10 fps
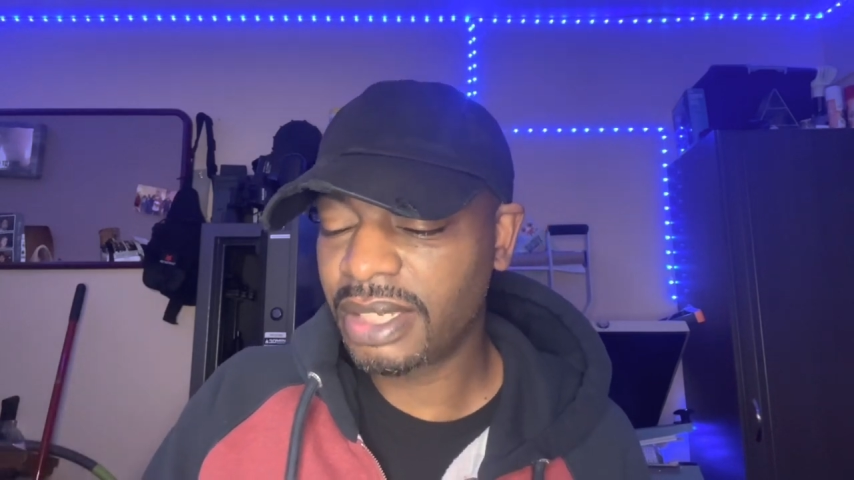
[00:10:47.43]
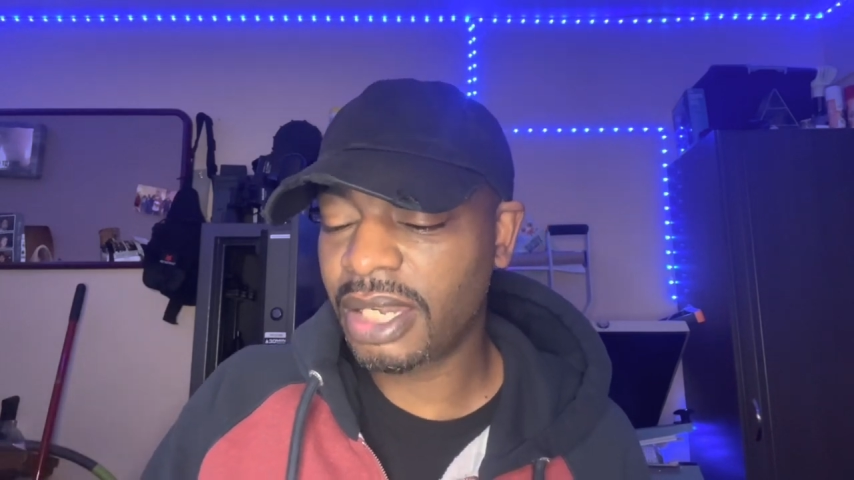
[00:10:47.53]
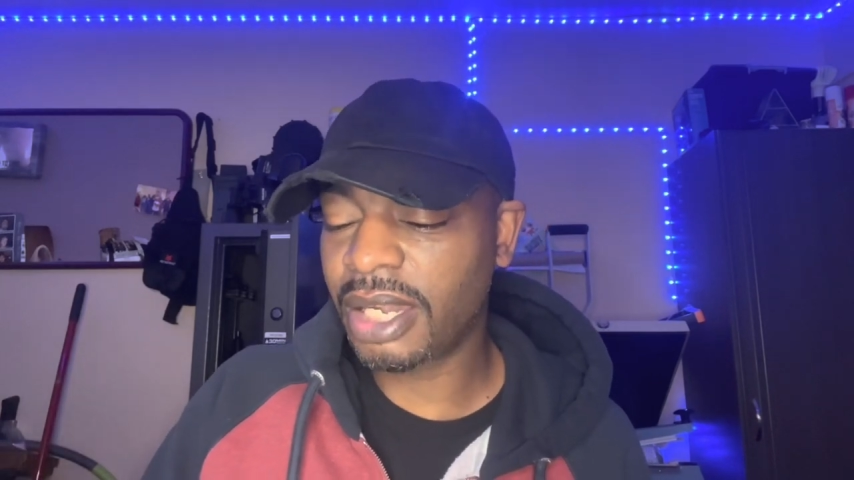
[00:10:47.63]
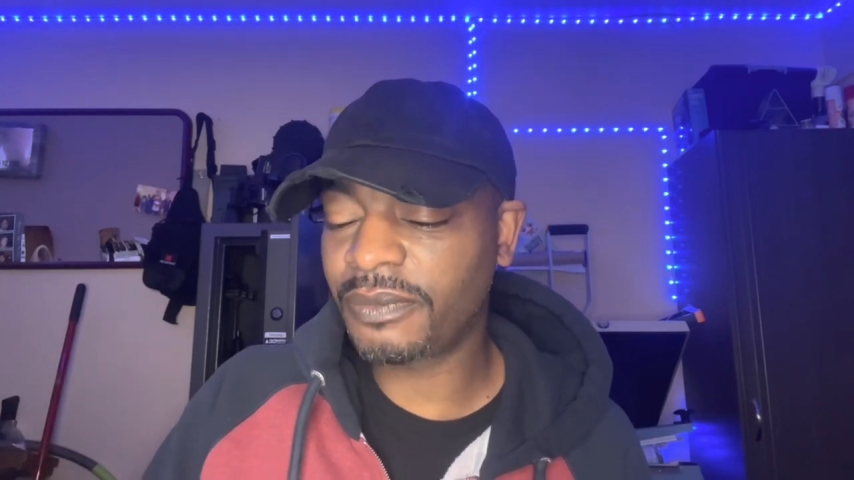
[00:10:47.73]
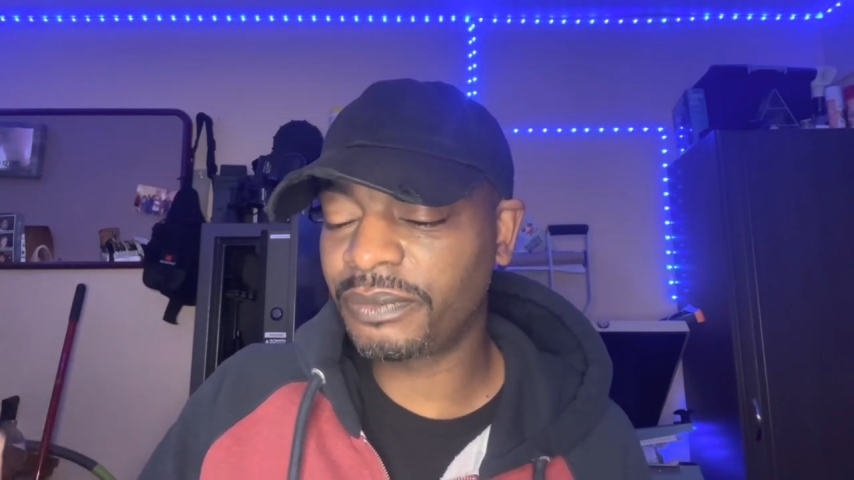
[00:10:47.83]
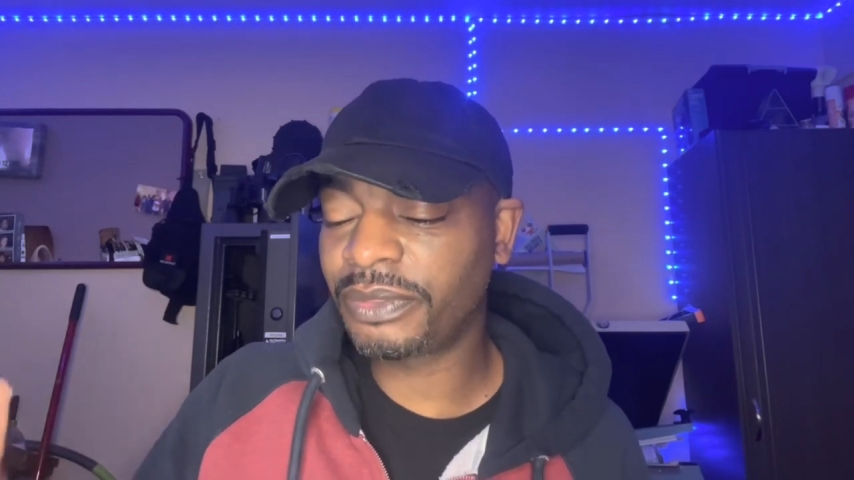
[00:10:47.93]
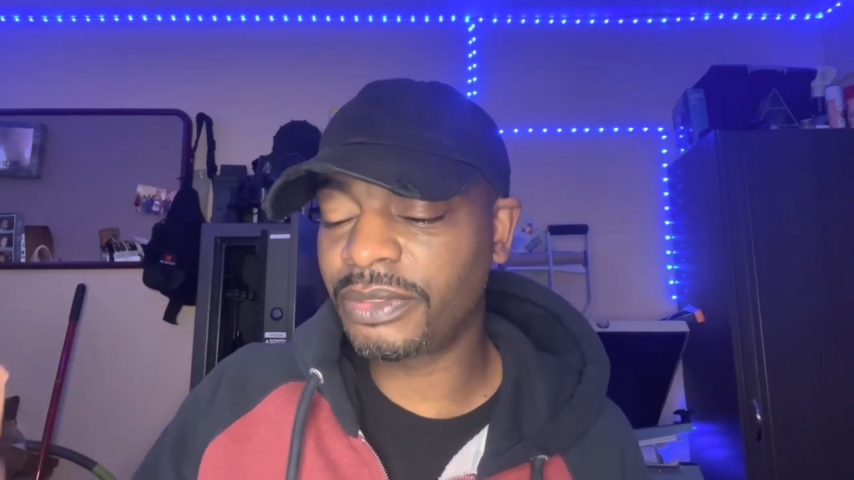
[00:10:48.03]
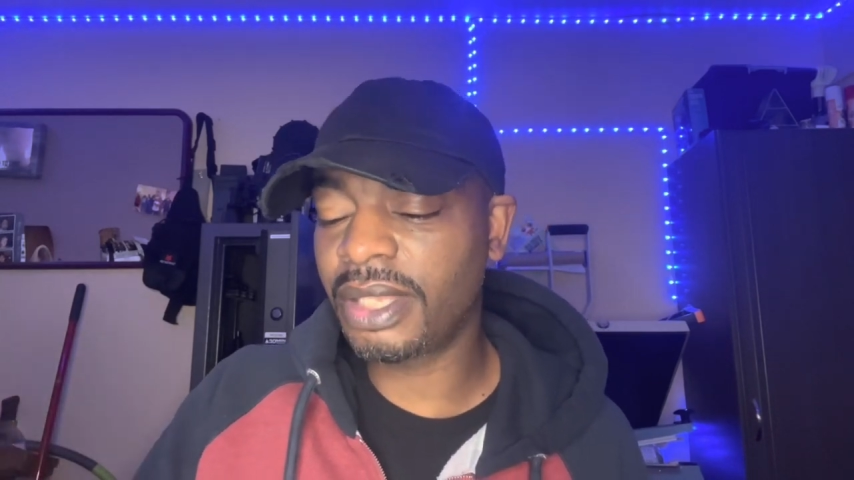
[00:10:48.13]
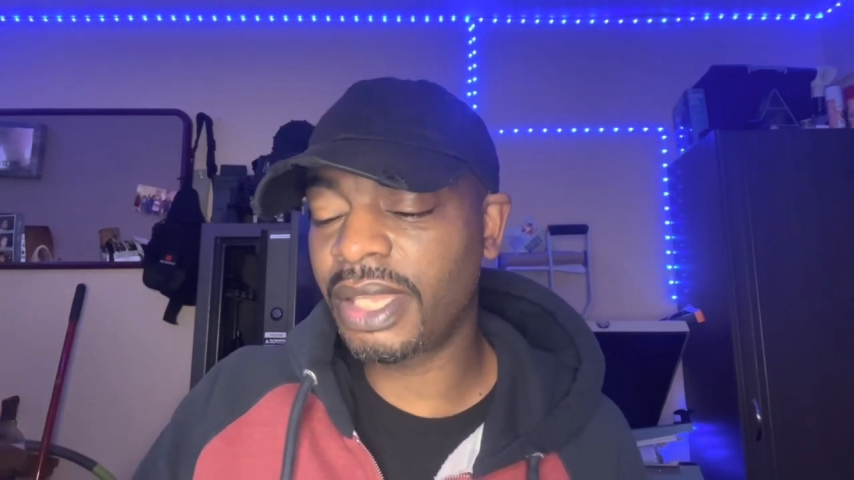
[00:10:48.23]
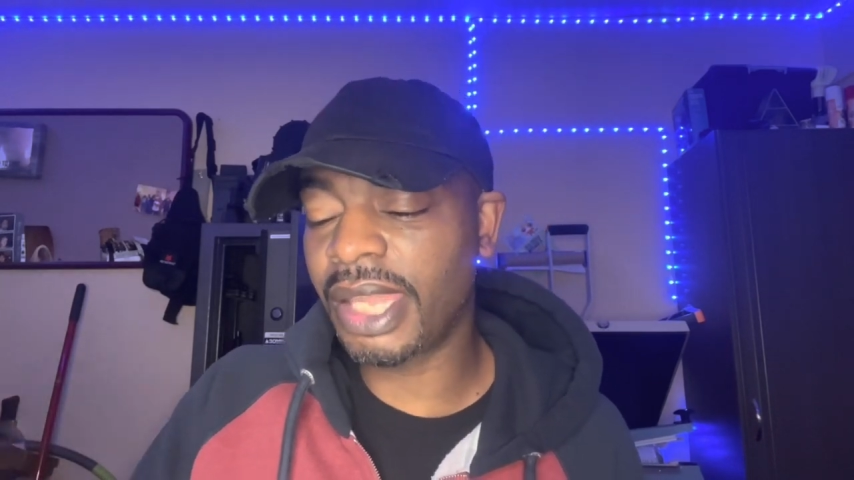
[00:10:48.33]
of
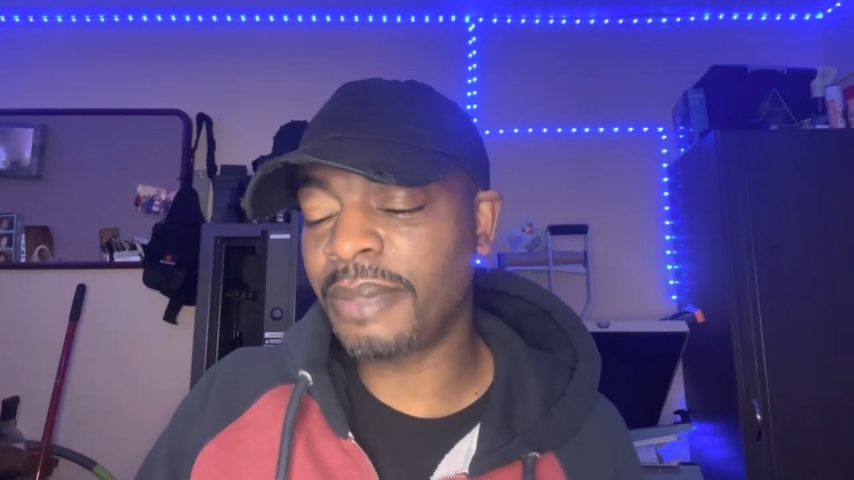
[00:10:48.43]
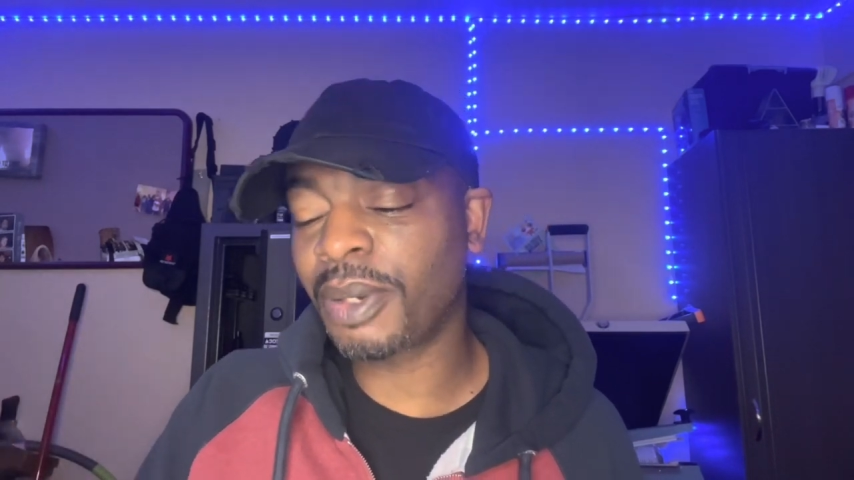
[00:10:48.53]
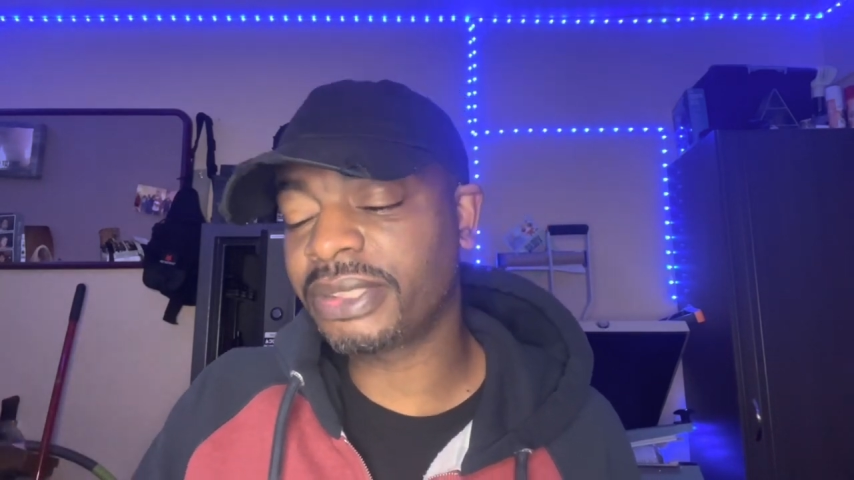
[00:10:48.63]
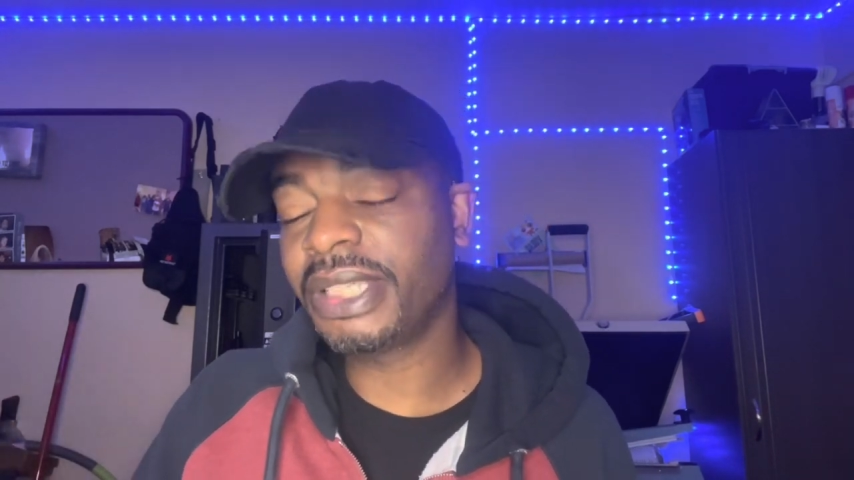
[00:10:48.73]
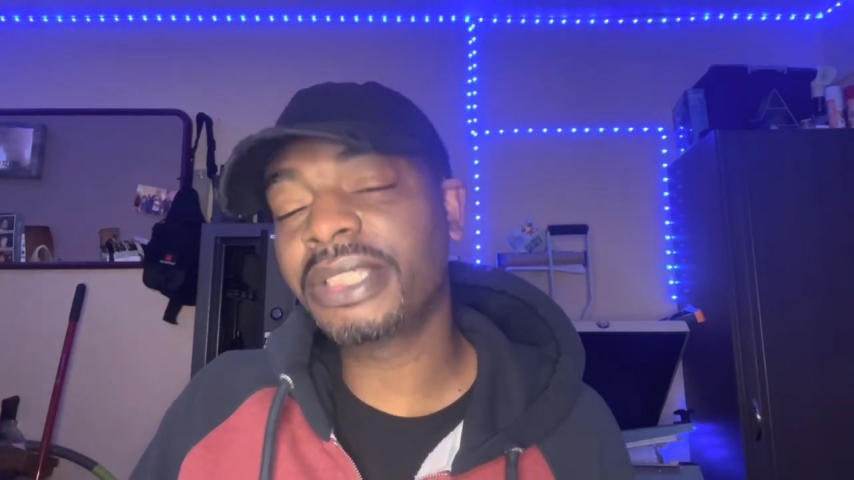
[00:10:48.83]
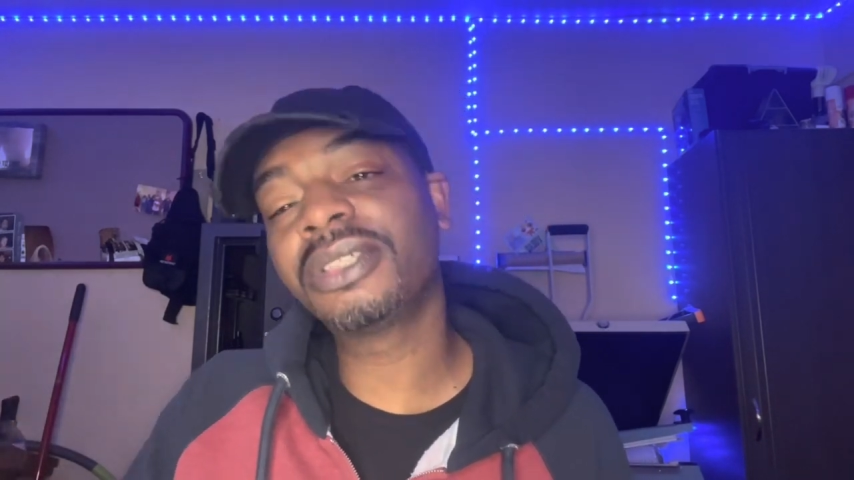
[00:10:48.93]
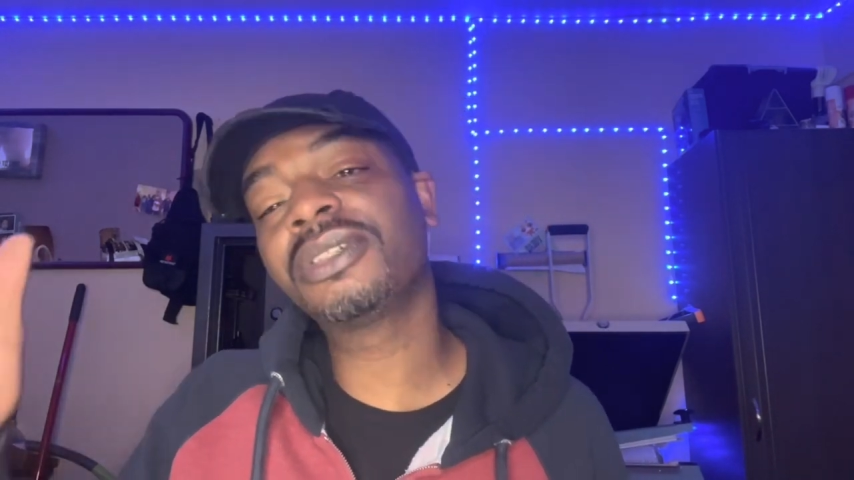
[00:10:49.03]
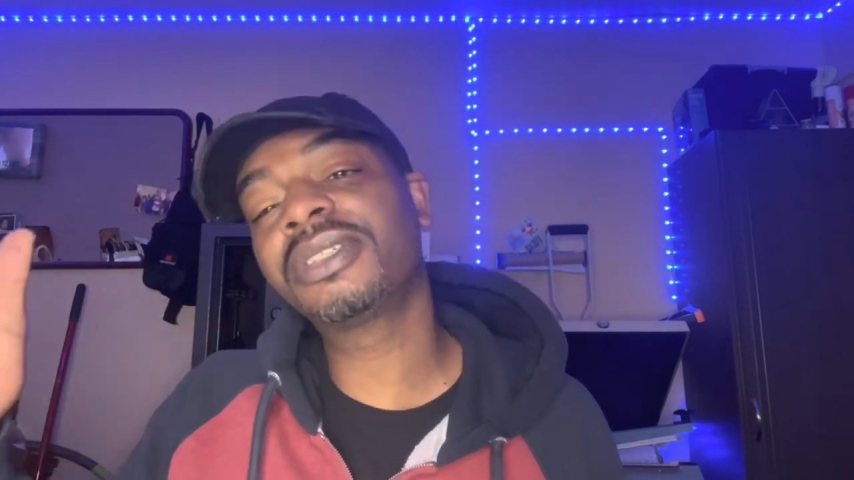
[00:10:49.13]
a particular